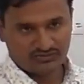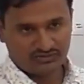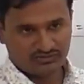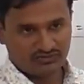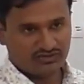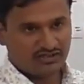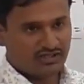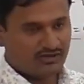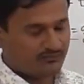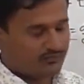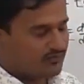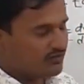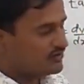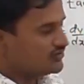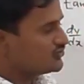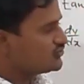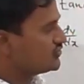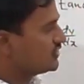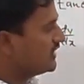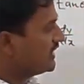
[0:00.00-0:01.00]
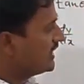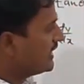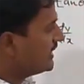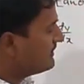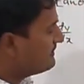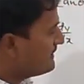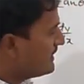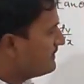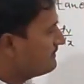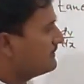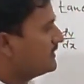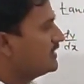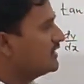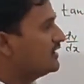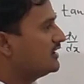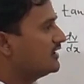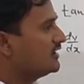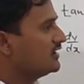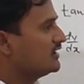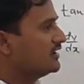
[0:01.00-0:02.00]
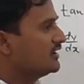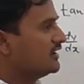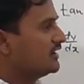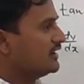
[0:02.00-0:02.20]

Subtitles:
So therefore you should remember,